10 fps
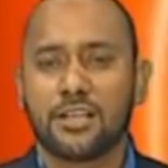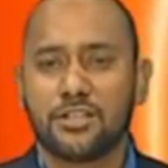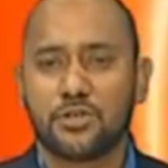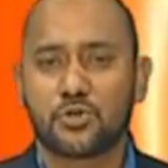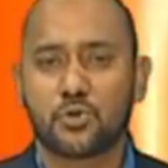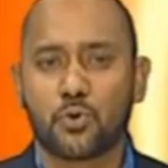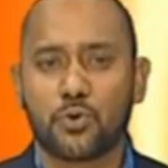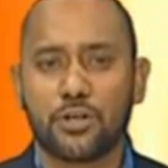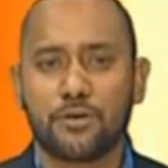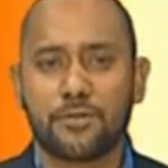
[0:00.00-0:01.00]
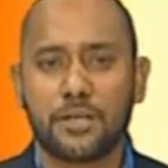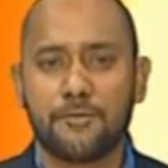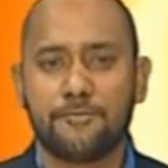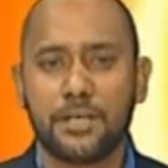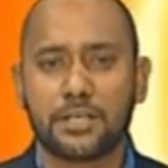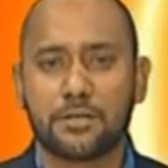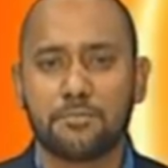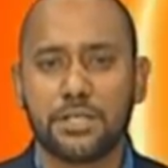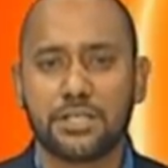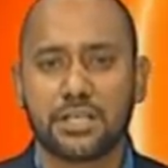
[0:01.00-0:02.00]
the story of the
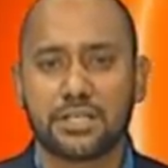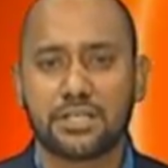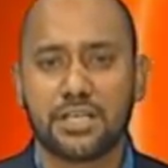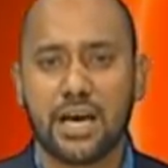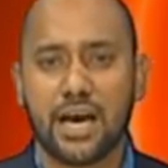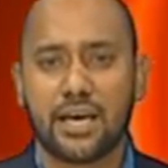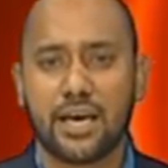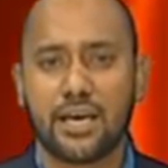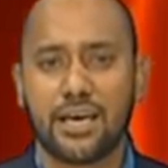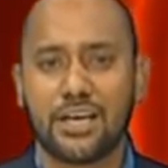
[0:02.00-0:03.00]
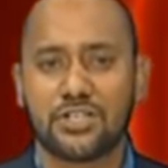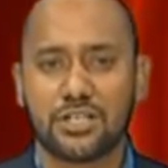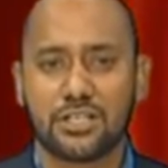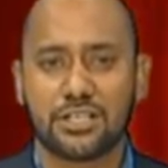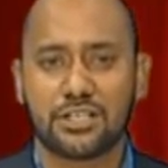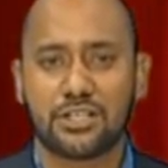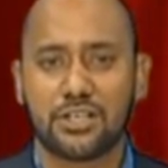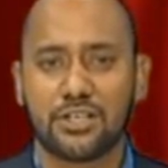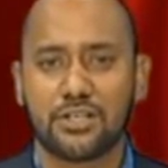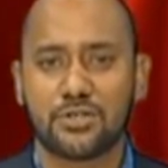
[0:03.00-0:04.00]
Vietnamese CIA agent
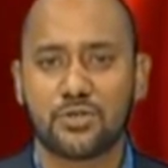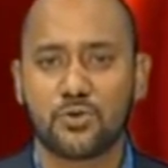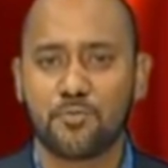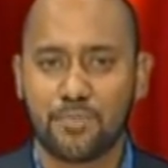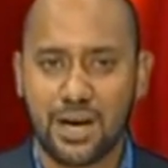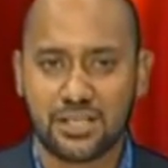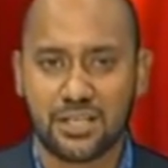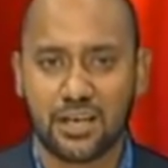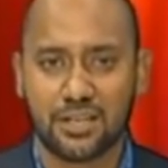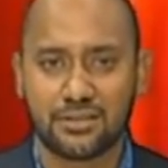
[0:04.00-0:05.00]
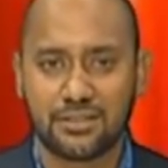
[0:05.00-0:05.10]
turned soup master.